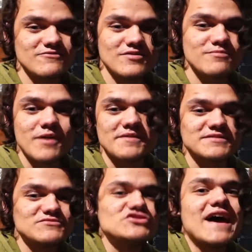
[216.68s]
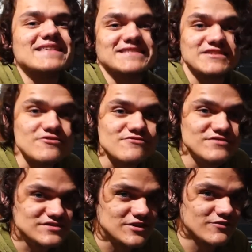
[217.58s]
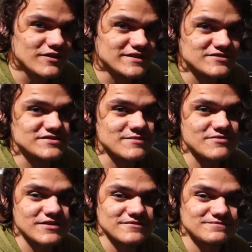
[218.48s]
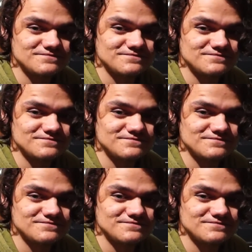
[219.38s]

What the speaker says: with probably some jazzy tunes over it or something.